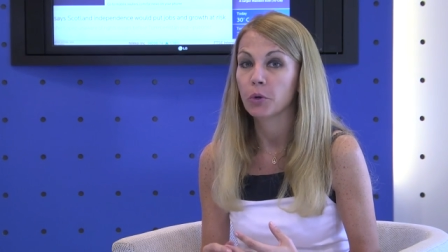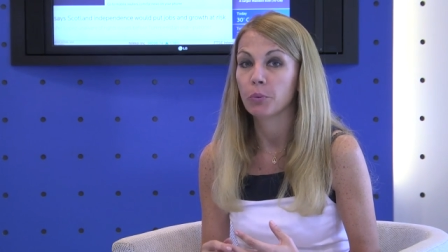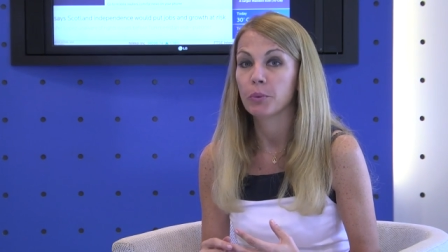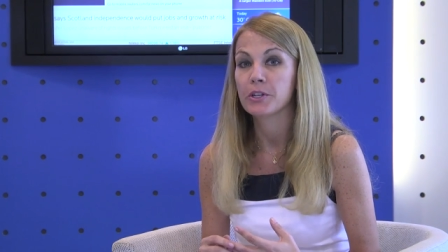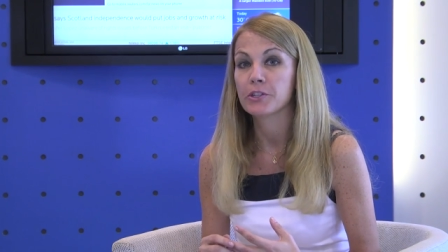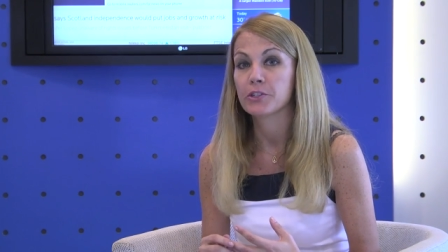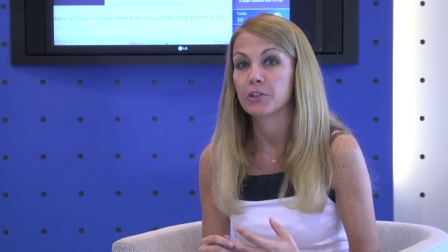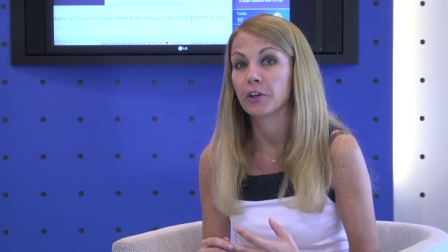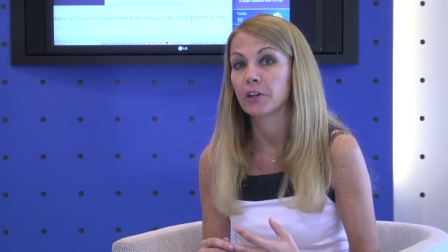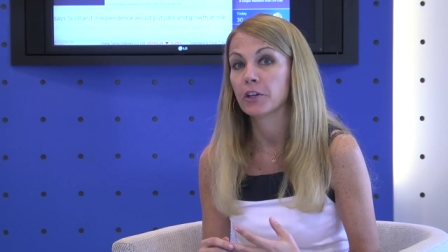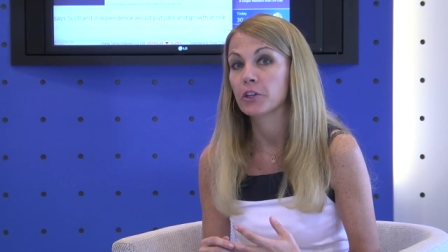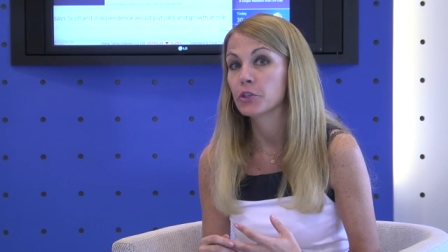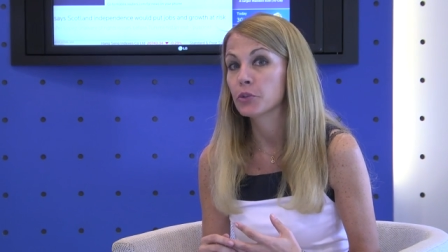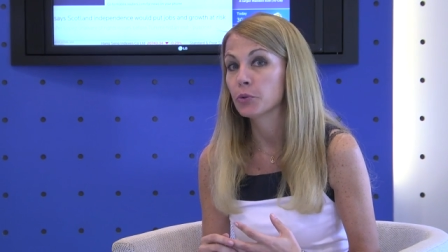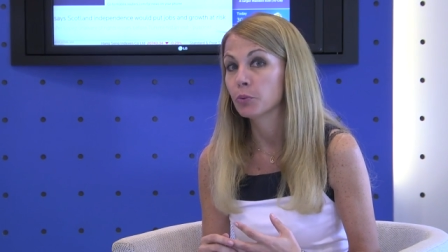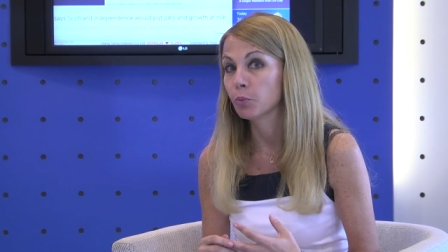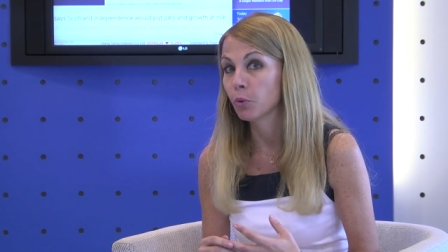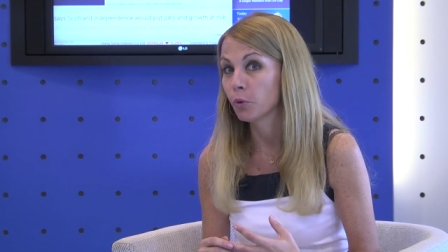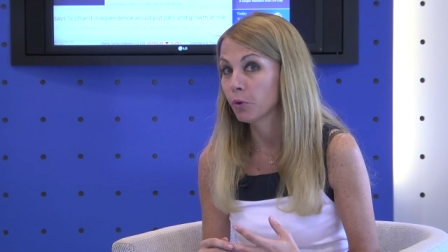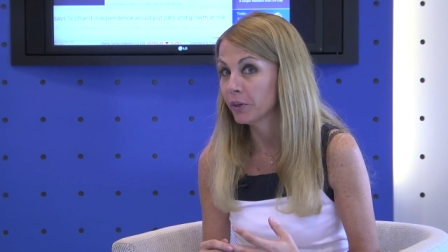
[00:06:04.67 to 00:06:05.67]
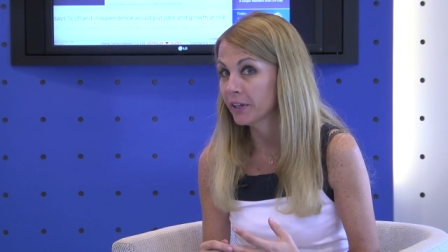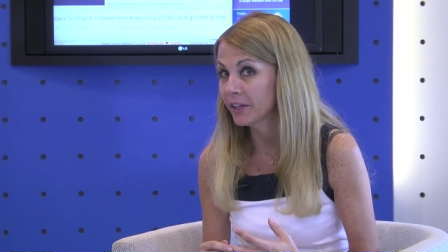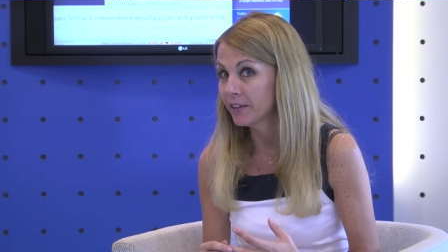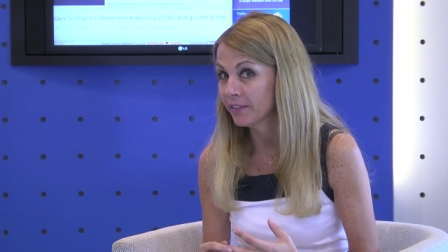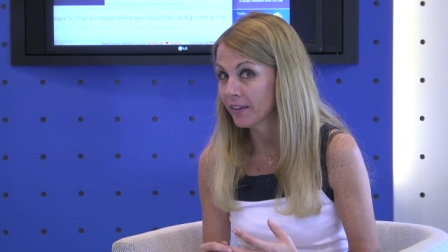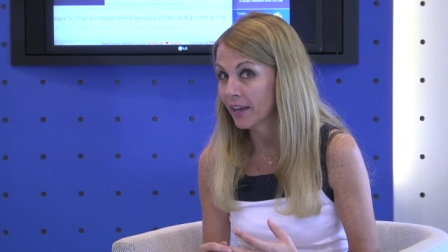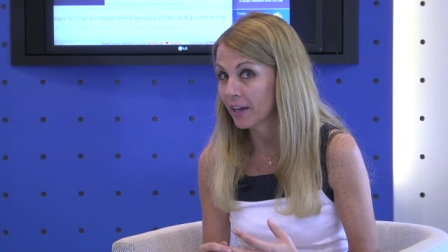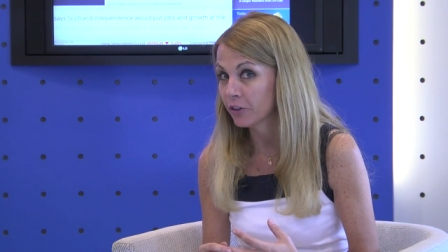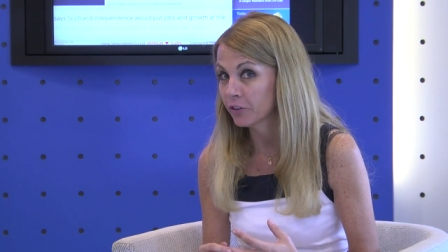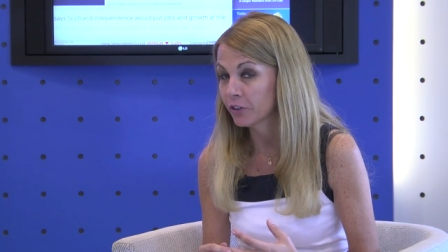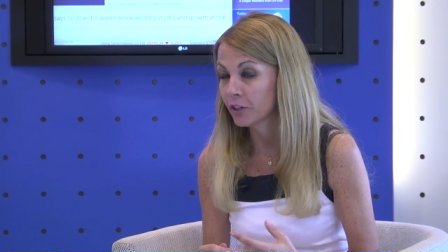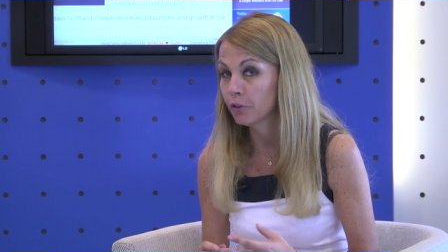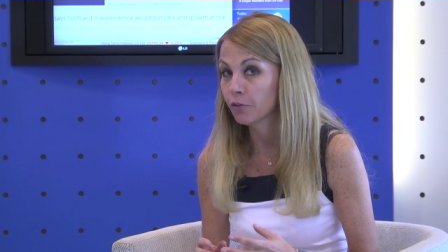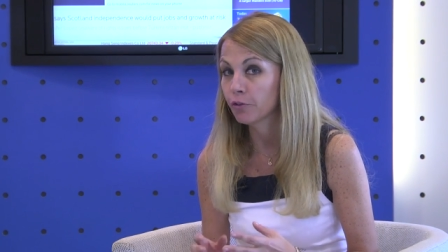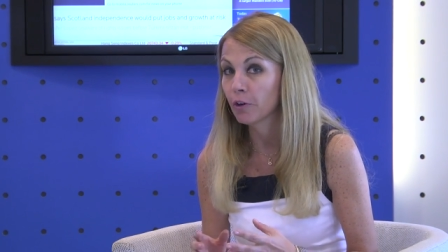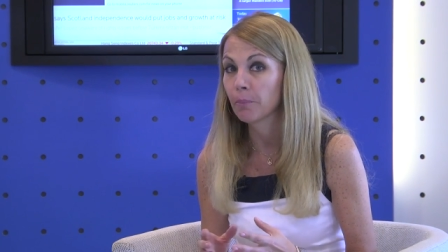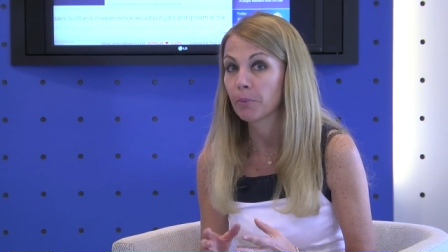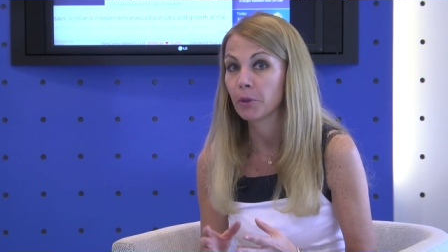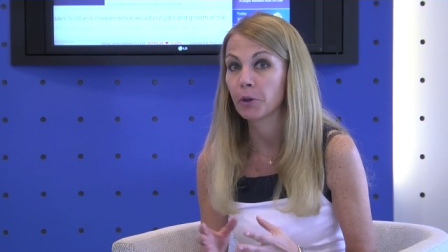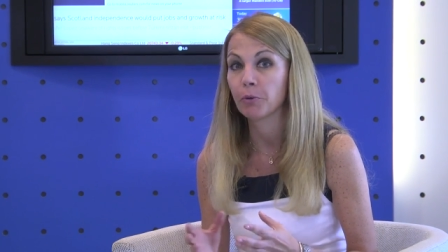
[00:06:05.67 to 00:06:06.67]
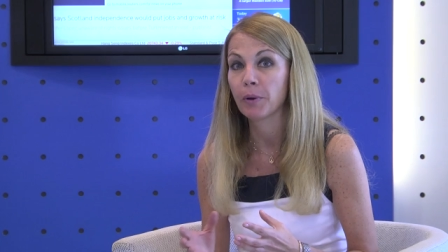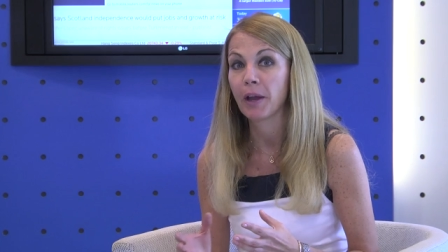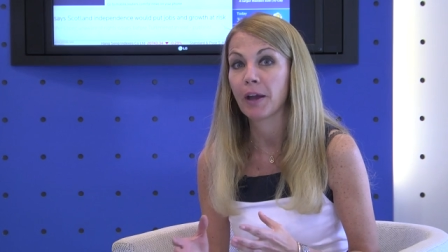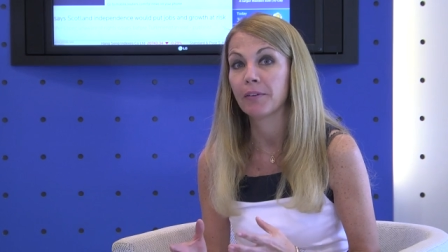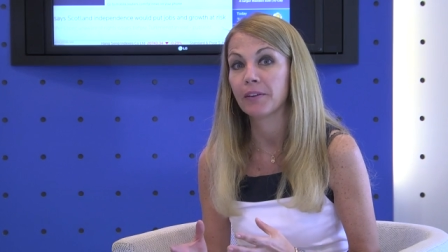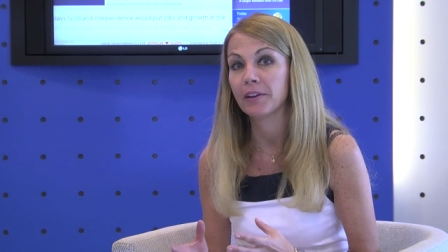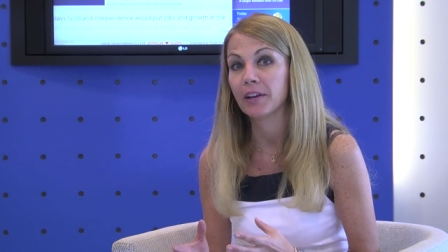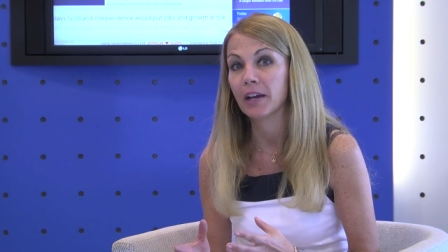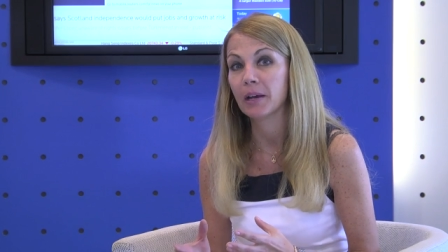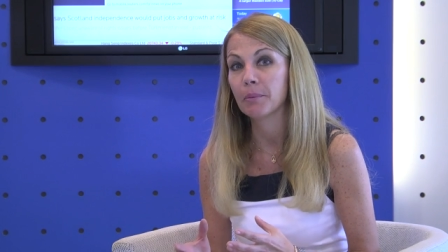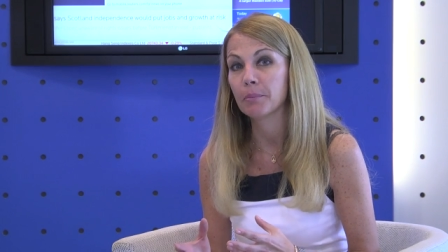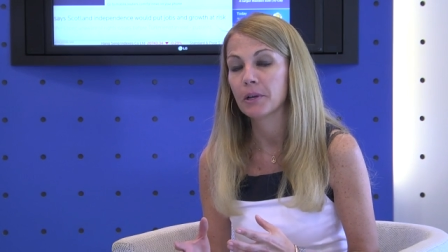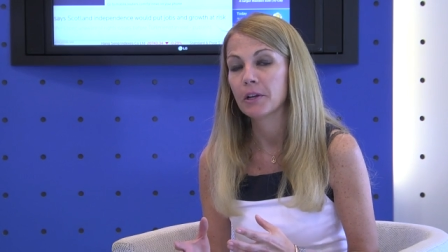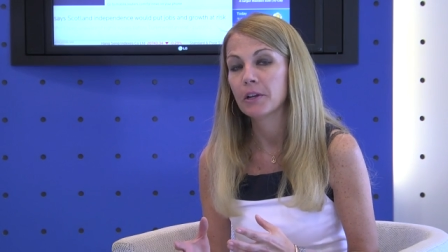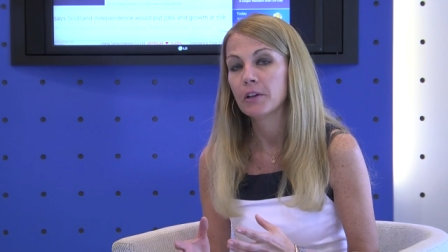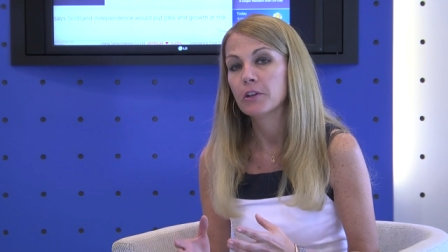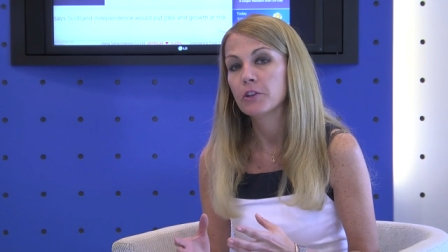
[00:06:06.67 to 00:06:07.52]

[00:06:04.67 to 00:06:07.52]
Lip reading: we started sororities actually from the ground up.